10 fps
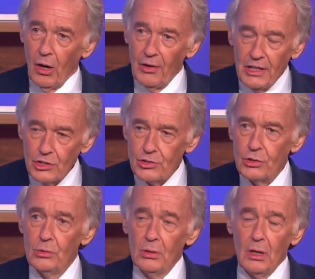On the
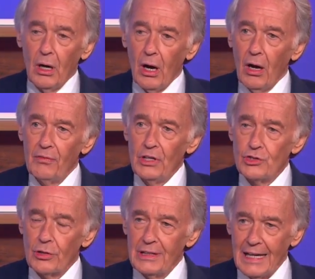issue of
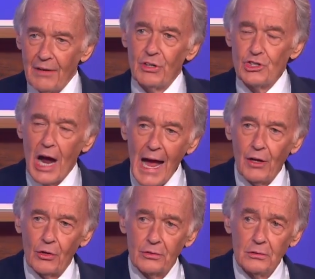ensuring that every
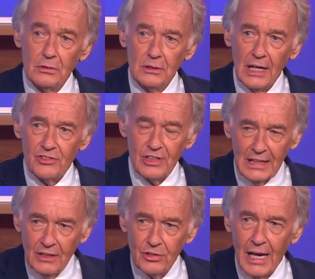child gets the
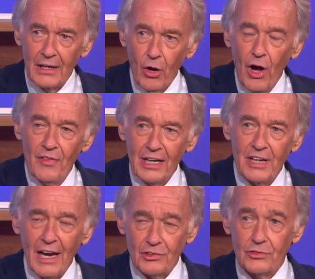internet on their
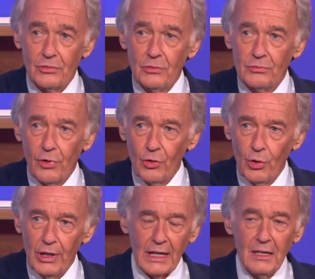desks for
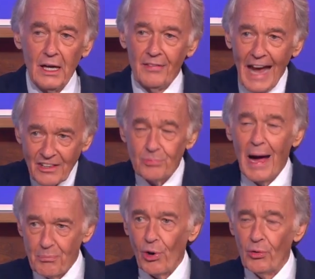learning. That's
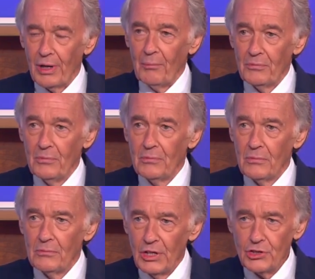my program.
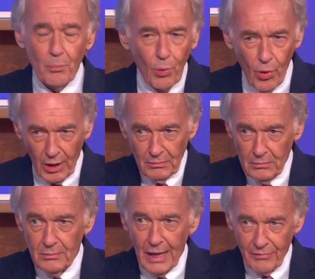Rich or poor,
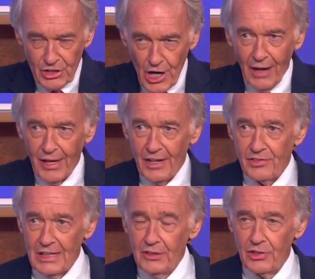every child
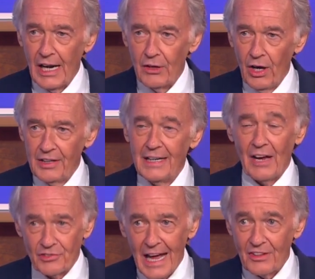has the internet on their
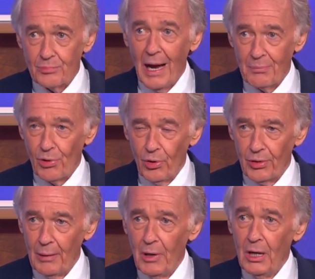desk. That's my
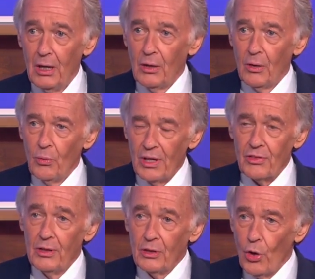program.
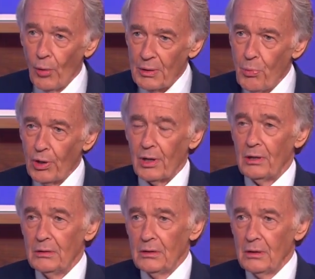With Cory
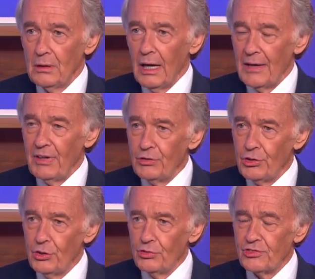Booker, I have
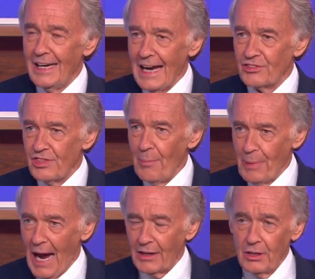introduced the Next
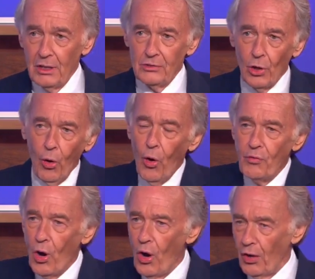Step Act to
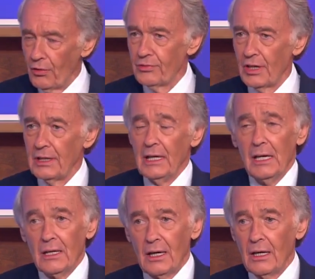overhaul the
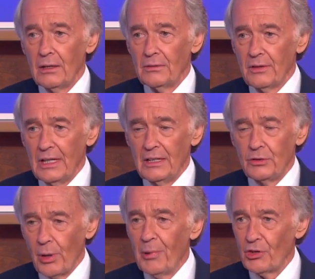uh, the
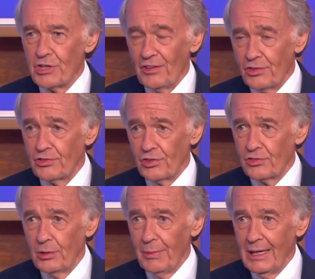criminal justice
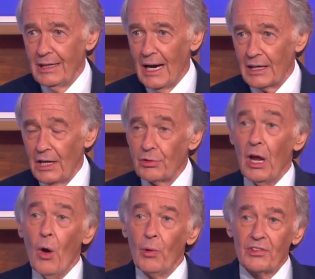system in our
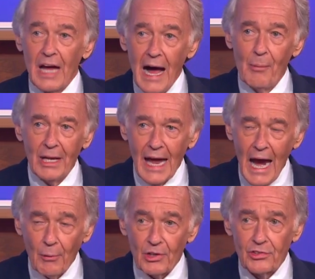country. With Kamala
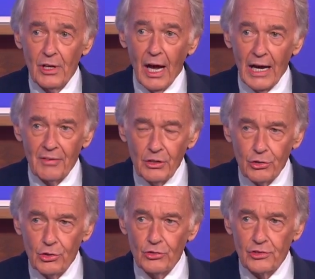Harris, I have
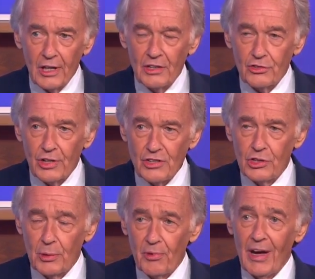introduced the
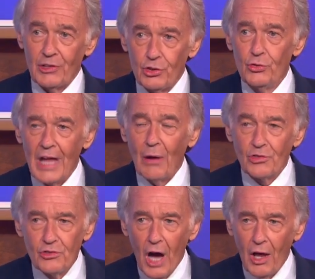legislation to provide
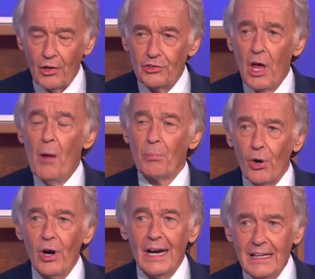$2,000
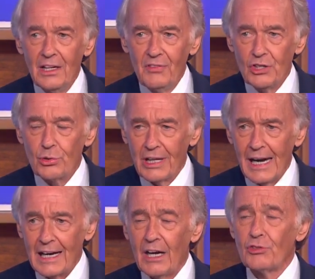per individual
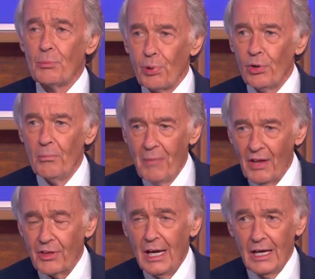in our country per
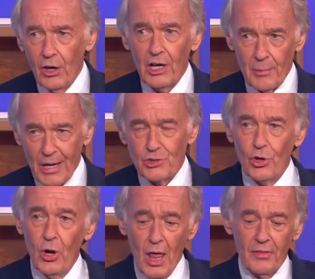month in order to make
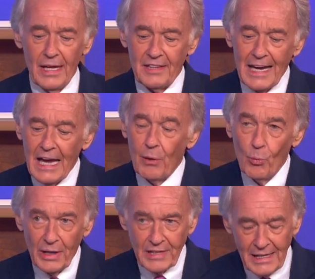sure that they
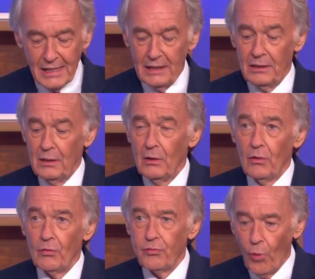get what they need
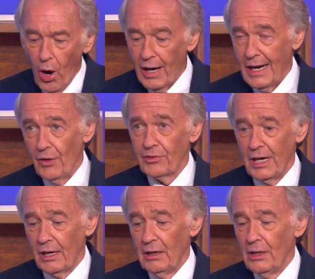for health
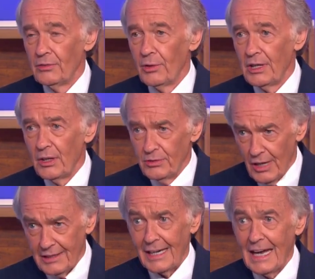care,
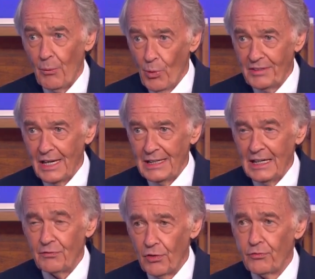that, they get what they
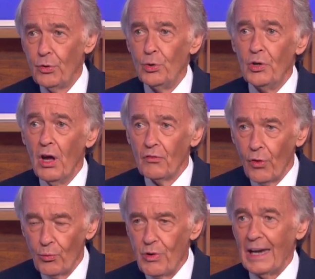need for food,
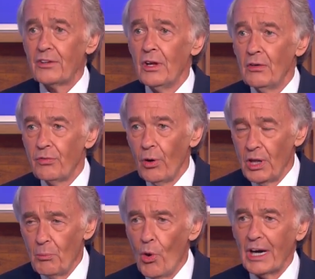for rent, for
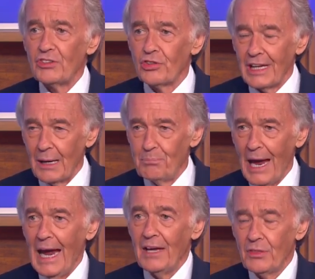the mortgage, so they can
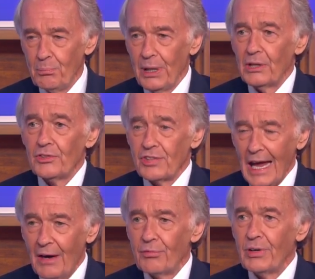pay the bills
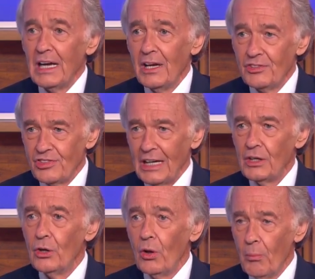every
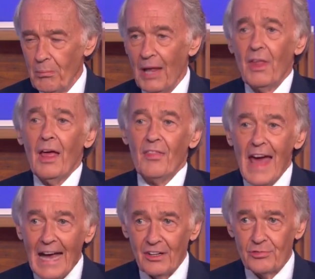single month. Rep that